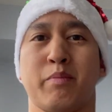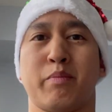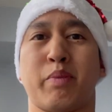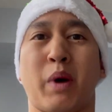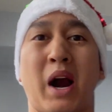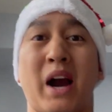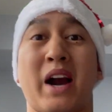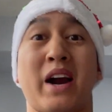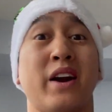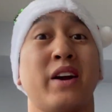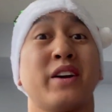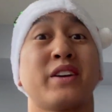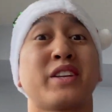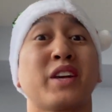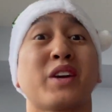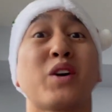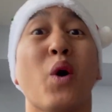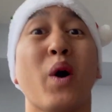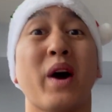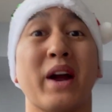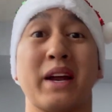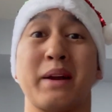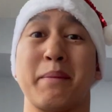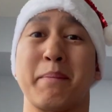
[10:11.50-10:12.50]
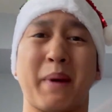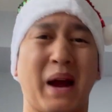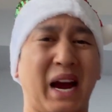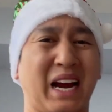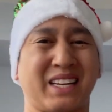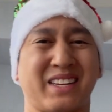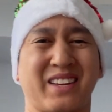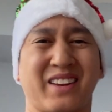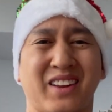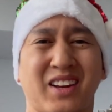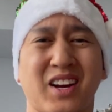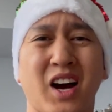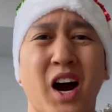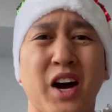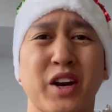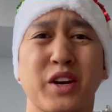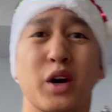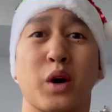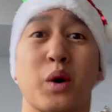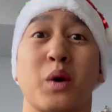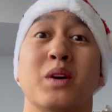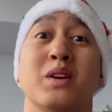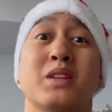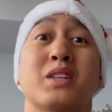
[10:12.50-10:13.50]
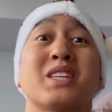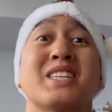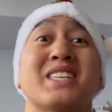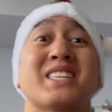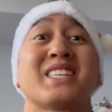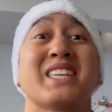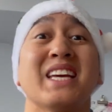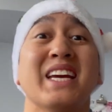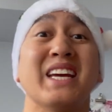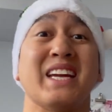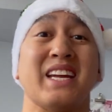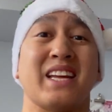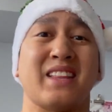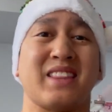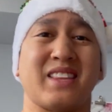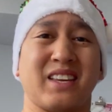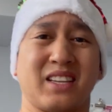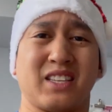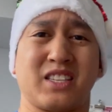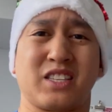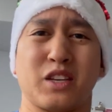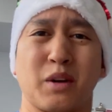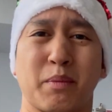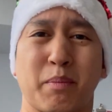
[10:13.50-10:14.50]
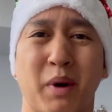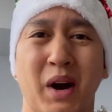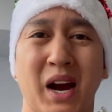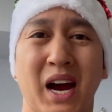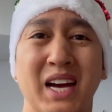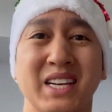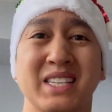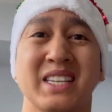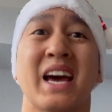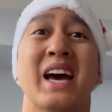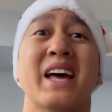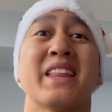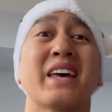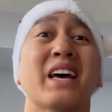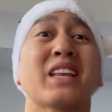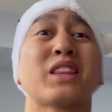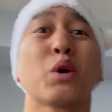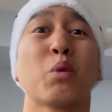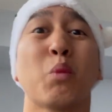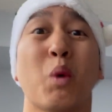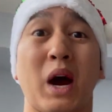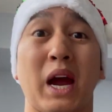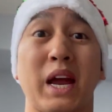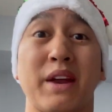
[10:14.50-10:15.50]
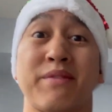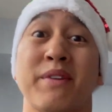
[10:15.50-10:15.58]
prior to going back to the condo to see this surprise that the wife